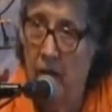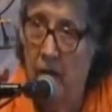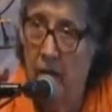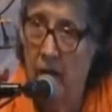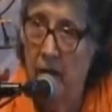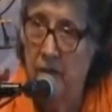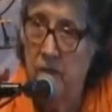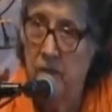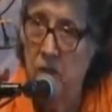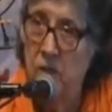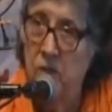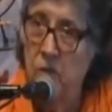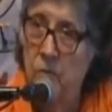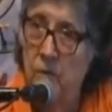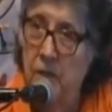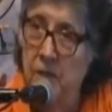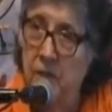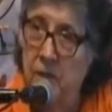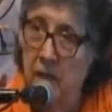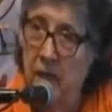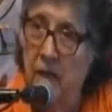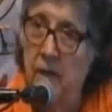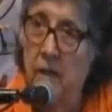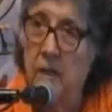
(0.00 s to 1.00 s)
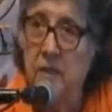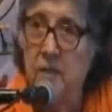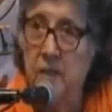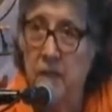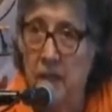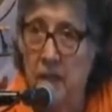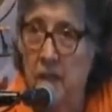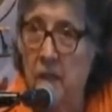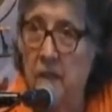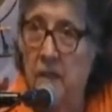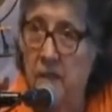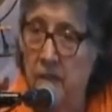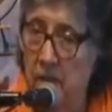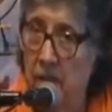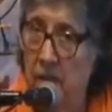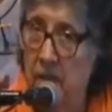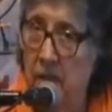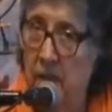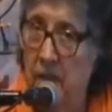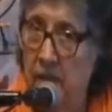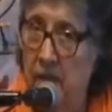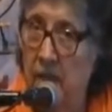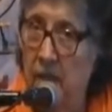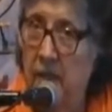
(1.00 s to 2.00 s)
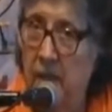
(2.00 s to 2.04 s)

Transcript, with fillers: I knew in India they